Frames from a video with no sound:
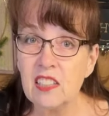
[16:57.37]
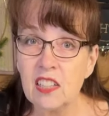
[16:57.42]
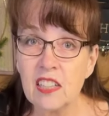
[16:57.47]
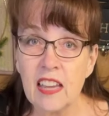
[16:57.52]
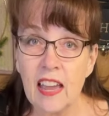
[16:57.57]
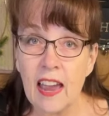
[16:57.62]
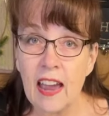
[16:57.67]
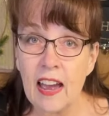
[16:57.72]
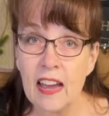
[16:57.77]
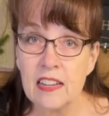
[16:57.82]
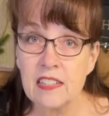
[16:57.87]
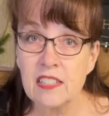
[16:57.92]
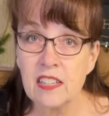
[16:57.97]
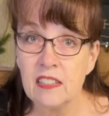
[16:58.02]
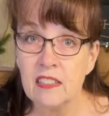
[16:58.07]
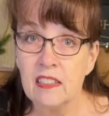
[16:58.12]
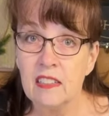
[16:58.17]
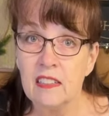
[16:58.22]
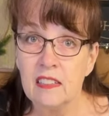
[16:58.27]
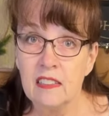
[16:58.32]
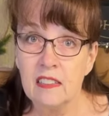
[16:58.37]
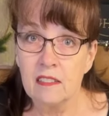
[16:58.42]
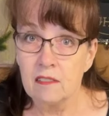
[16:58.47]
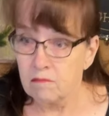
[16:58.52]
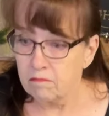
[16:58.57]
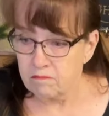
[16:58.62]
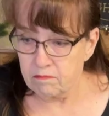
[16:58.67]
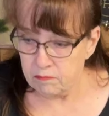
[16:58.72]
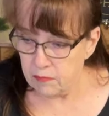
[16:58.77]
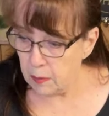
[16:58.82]
So type
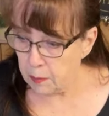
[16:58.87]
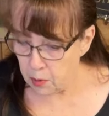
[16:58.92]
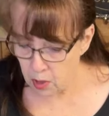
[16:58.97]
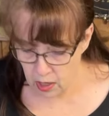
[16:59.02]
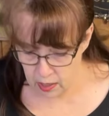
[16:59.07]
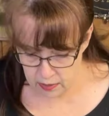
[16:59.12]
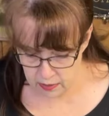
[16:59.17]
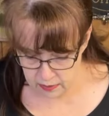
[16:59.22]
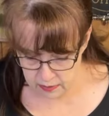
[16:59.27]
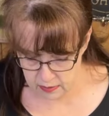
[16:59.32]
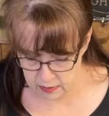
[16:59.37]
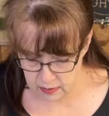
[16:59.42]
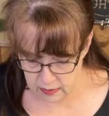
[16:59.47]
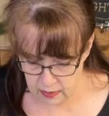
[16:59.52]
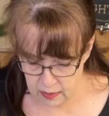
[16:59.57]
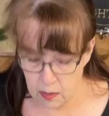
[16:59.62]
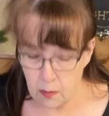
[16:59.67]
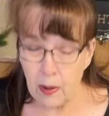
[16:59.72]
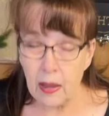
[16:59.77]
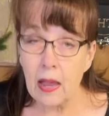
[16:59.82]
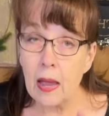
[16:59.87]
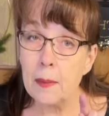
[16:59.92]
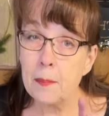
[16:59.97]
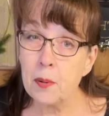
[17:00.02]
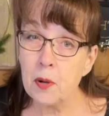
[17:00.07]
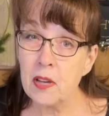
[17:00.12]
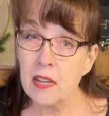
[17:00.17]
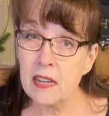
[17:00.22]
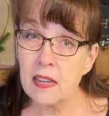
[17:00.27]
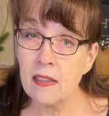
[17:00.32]
supplies or supply
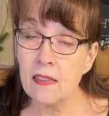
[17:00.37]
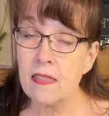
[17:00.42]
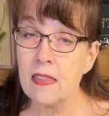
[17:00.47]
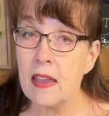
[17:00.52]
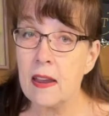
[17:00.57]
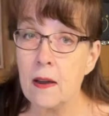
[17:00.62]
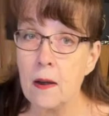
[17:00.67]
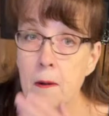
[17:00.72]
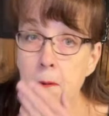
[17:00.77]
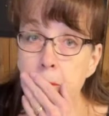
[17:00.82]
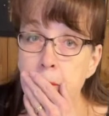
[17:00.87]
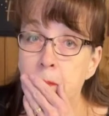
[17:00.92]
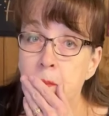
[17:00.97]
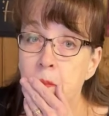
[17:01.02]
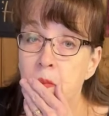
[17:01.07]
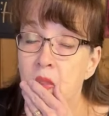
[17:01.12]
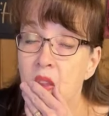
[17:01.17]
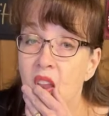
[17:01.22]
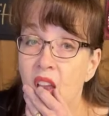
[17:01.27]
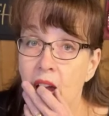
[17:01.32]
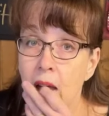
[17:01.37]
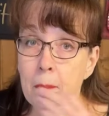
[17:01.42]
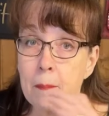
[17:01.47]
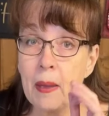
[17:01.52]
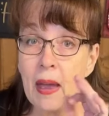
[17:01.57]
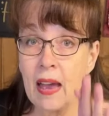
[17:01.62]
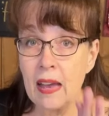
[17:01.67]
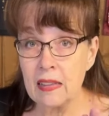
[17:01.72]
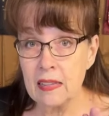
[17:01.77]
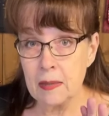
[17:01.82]
in the comments and you'll get
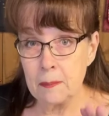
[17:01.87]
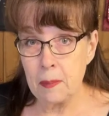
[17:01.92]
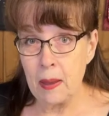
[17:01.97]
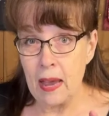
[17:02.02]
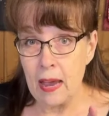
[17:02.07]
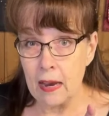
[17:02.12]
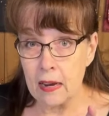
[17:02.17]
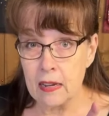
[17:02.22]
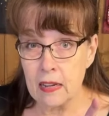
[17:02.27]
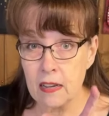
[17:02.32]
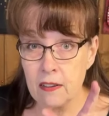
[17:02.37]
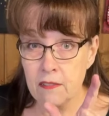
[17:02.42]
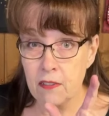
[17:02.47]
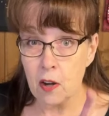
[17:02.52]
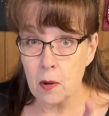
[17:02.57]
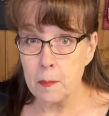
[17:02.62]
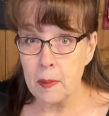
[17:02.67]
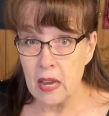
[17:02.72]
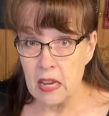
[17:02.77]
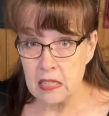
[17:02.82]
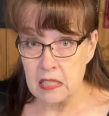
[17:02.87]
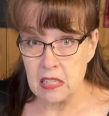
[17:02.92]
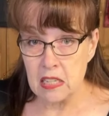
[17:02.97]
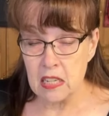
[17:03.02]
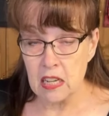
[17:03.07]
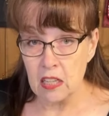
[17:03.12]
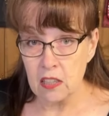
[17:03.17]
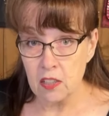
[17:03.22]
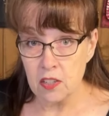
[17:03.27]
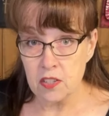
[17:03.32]
that link. You can take a look
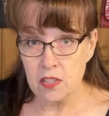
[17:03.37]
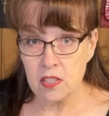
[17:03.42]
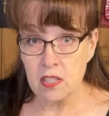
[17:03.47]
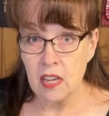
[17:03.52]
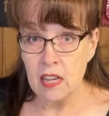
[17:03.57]
at